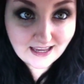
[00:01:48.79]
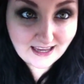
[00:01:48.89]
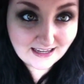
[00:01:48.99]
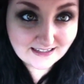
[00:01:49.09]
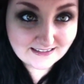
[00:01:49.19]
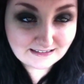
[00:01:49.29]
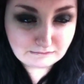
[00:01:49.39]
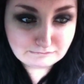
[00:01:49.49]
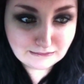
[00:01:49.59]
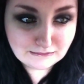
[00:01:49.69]
And
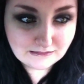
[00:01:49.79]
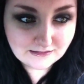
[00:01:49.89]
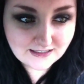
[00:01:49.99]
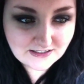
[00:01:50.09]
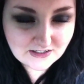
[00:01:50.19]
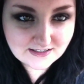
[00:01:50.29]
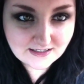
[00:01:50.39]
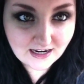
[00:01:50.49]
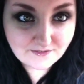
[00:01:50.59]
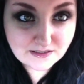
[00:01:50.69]
that's just
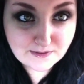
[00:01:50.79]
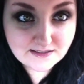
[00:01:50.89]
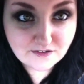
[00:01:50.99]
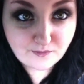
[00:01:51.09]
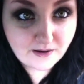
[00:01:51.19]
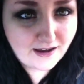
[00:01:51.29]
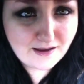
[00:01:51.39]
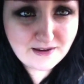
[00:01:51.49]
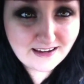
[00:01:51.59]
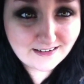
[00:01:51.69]
kind of expensive, but I
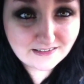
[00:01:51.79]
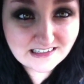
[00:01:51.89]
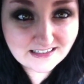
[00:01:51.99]
mean,